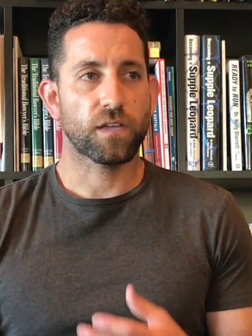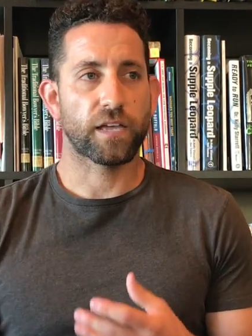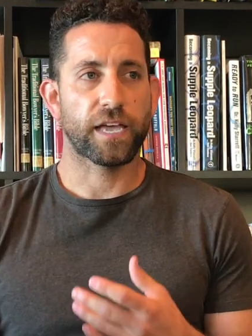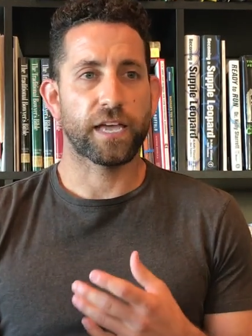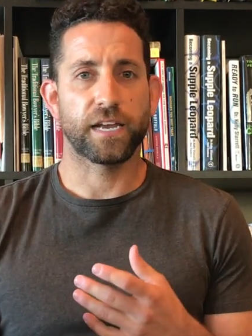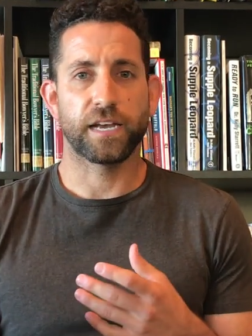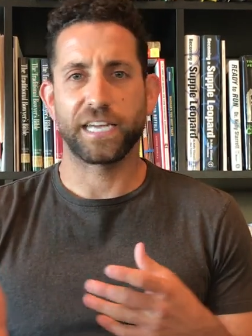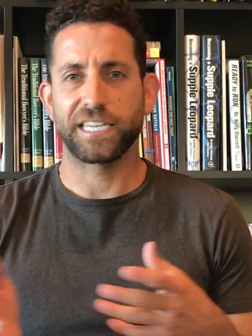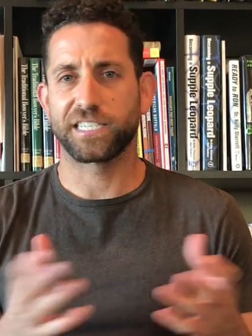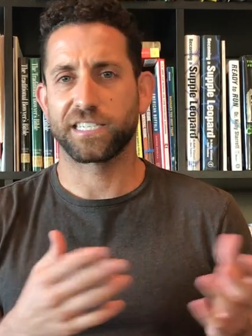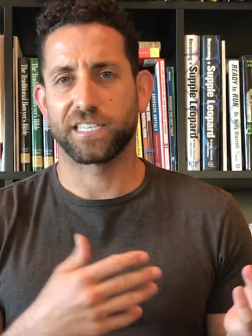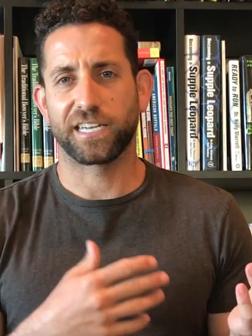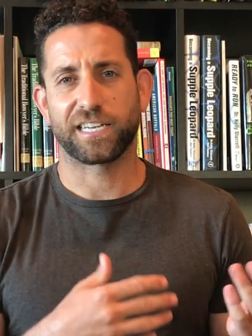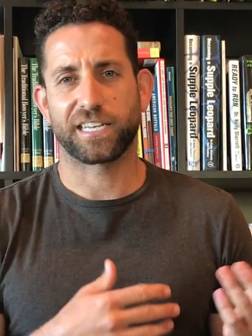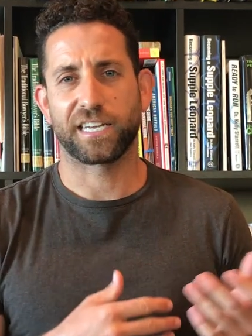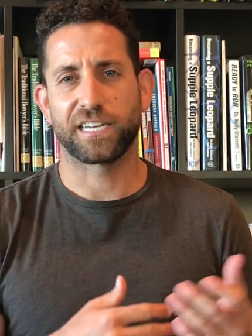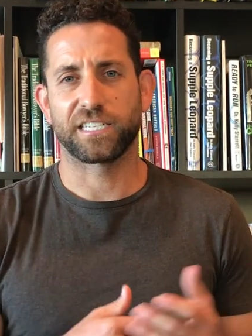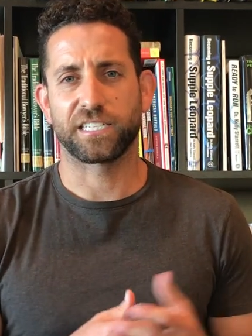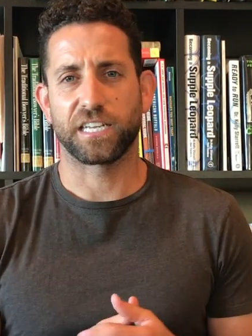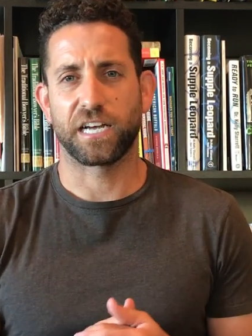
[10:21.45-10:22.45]
And I
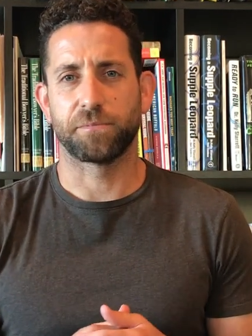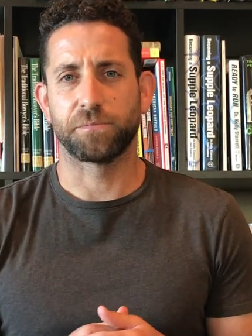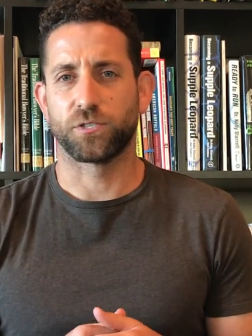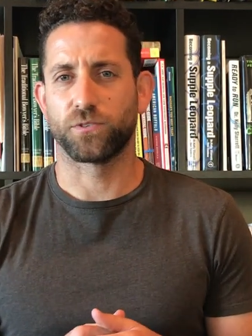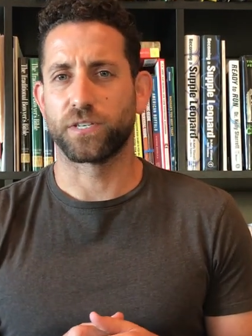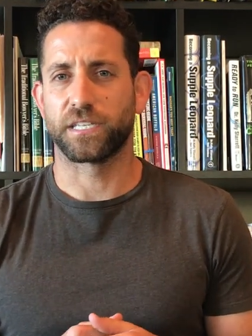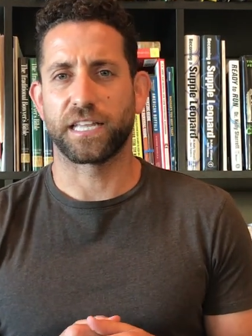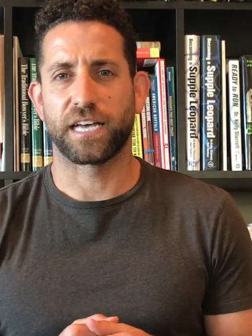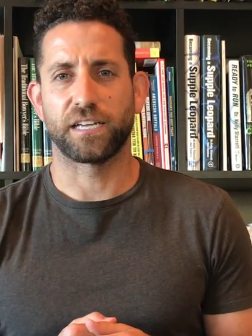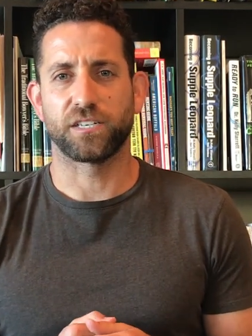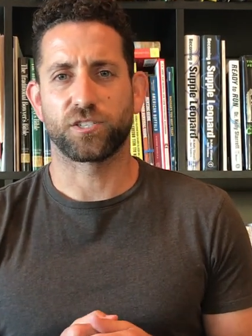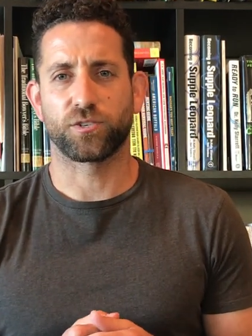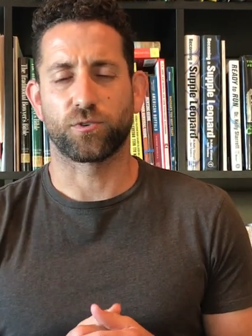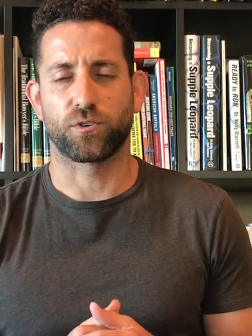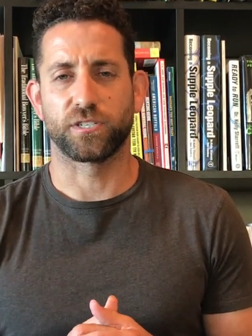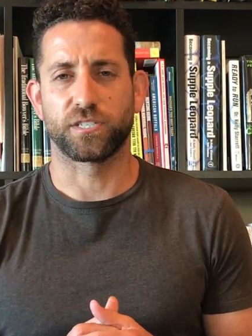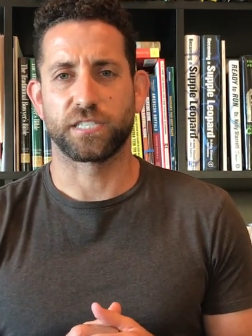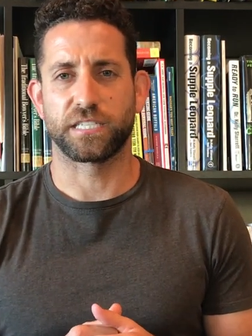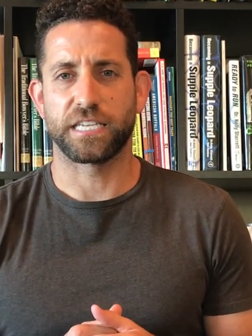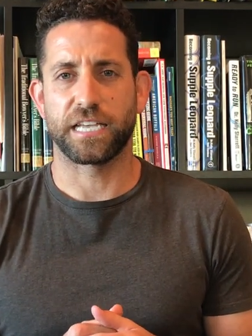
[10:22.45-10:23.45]
kind of stopped doing that
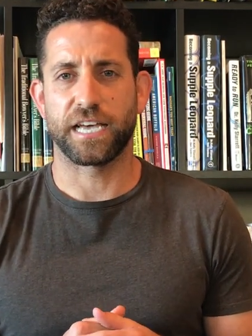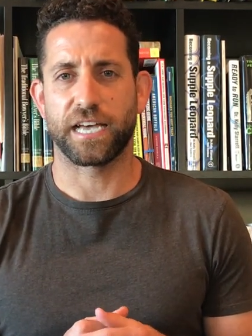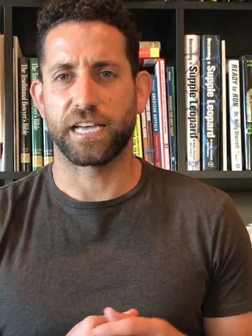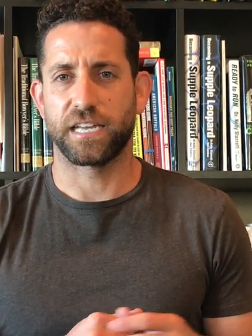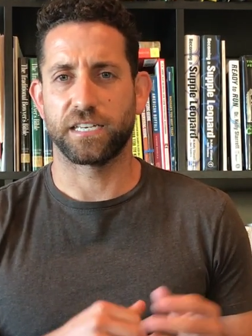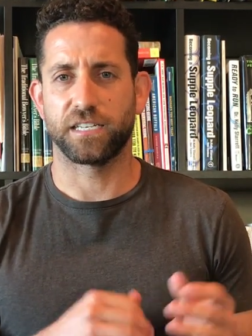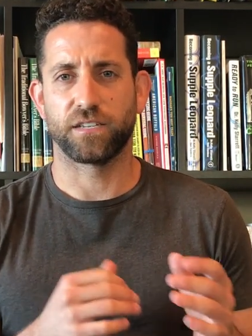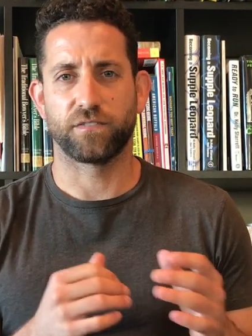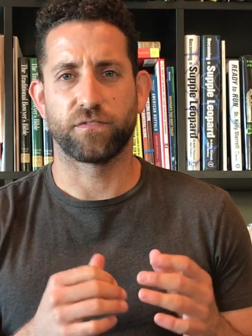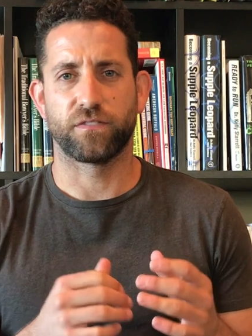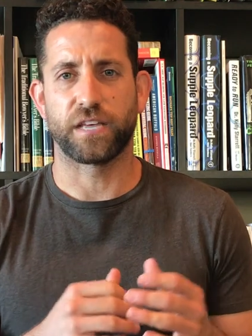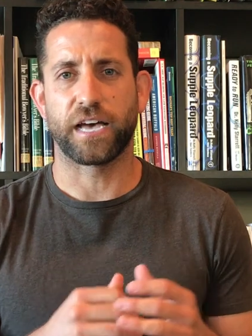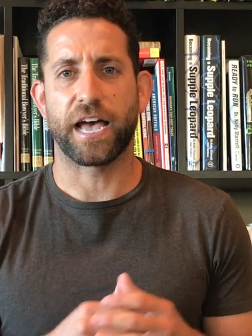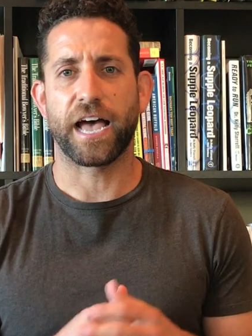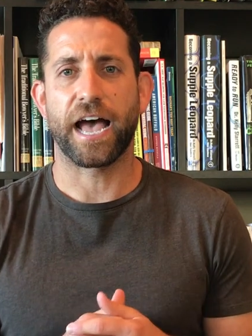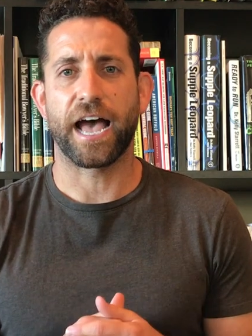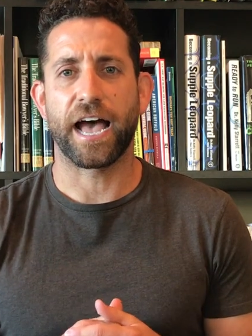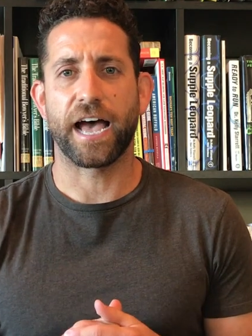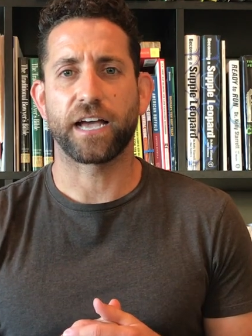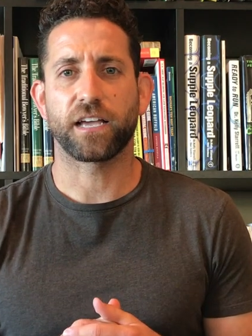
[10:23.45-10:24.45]
towards the end of the
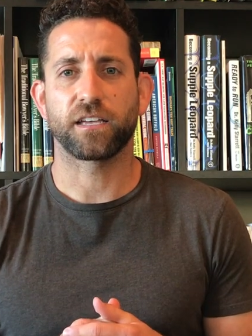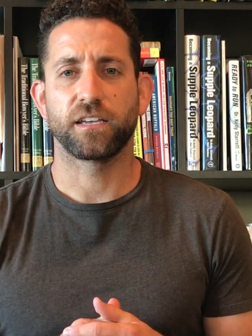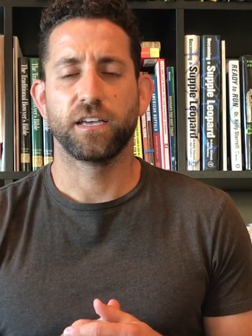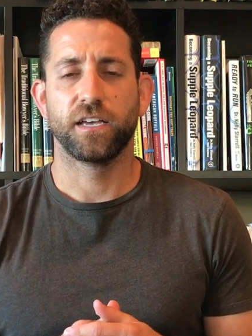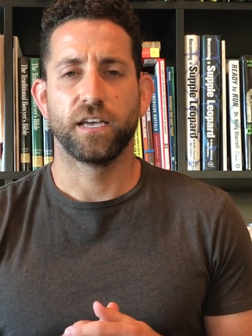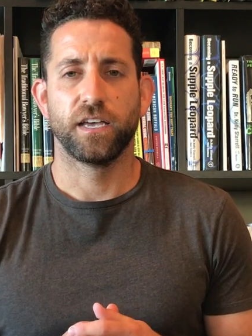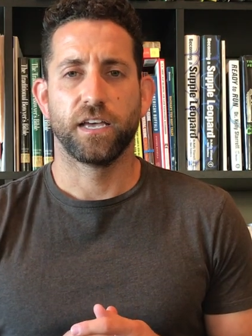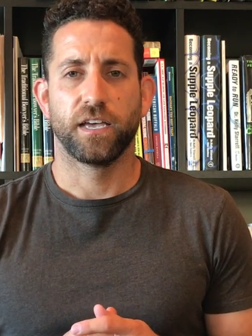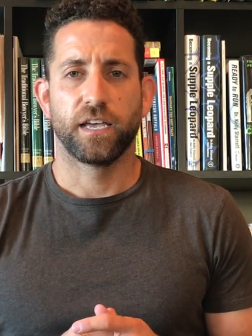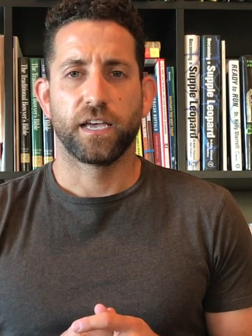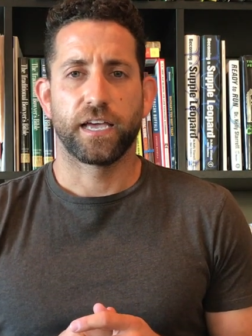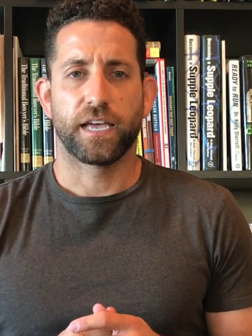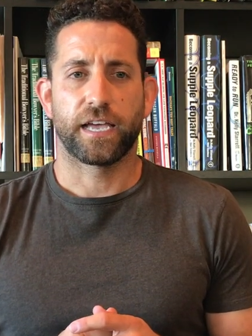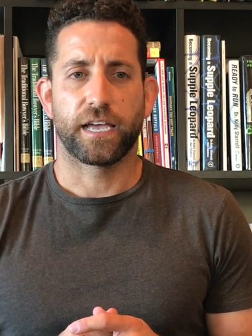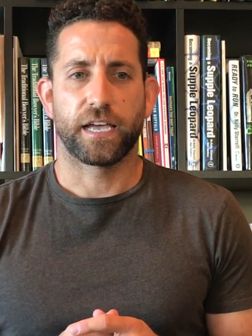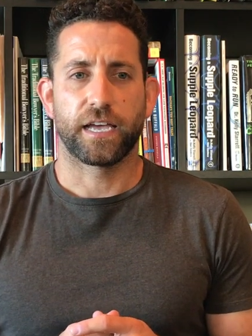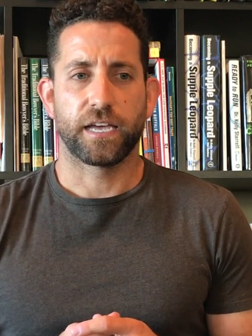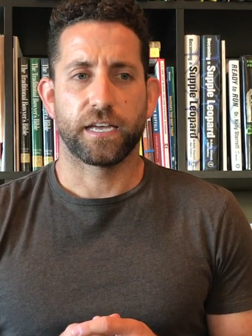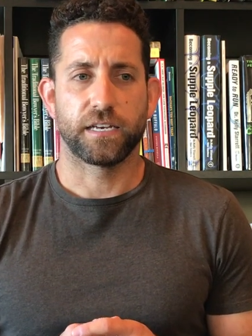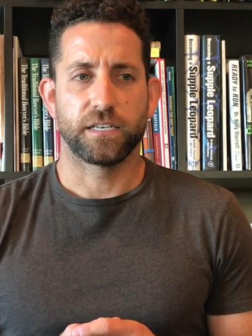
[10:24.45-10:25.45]
hack.
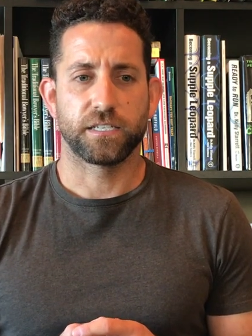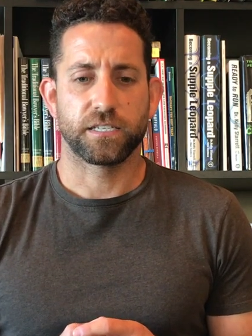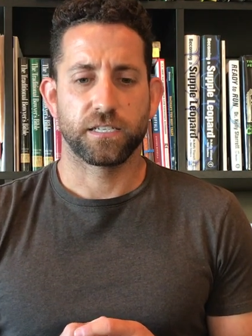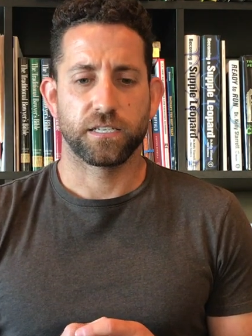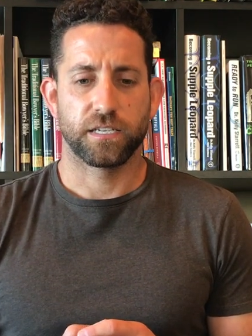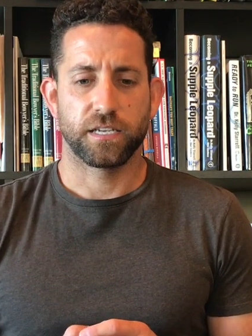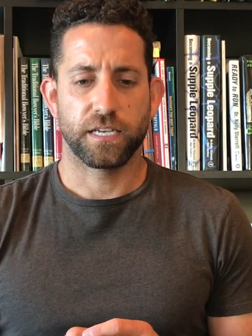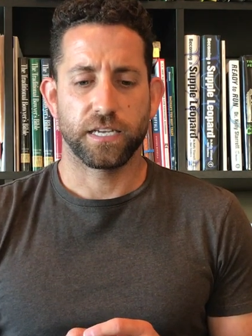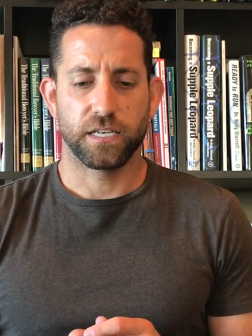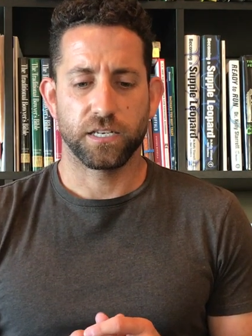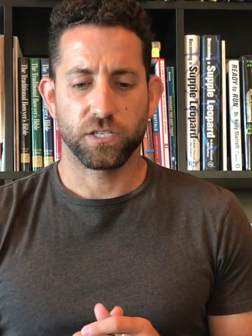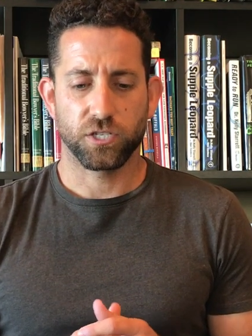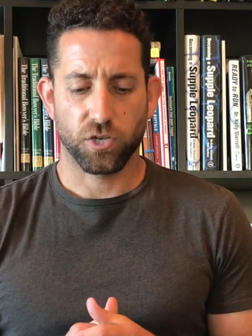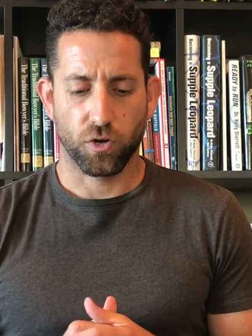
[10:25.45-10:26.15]
And in